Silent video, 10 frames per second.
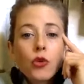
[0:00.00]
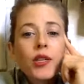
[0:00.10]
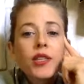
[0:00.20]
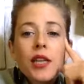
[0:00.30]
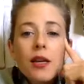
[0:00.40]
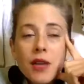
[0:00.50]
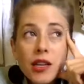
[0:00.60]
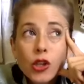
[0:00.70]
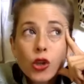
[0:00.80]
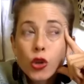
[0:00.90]
reason I'm not a
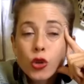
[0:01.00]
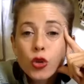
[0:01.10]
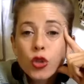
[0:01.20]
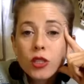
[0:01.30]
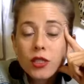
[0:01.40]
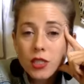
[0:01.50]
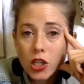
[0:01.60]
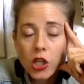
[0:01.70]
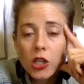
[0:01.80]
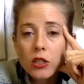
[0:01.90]
huge
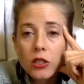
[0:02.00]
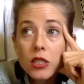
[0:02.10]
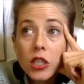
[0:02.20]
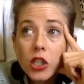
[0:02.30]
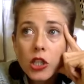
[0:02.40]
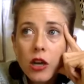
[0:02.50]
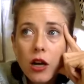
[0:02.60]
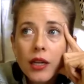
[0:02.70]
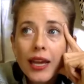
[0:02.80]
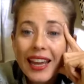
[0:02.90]
stickler on